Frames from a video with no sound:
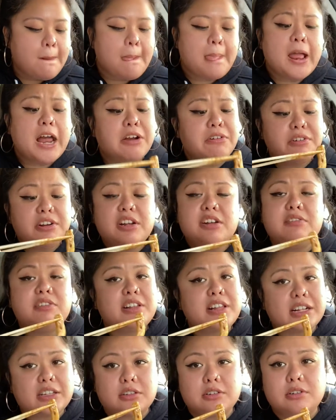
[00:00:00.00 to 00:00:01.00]
I really, really
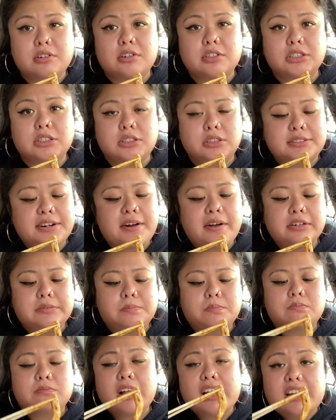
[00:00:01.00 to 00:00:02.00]
like the noodles.
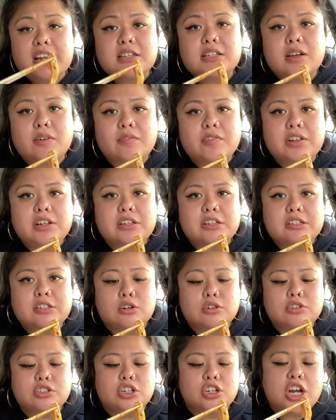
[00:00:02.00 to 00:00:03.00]
It does have its
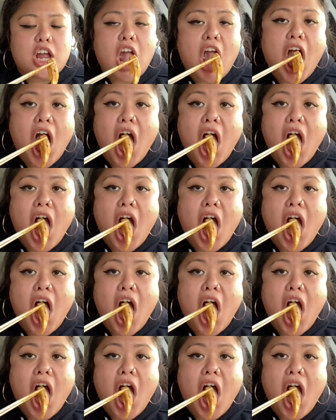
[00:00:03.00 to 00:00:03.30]
own journey.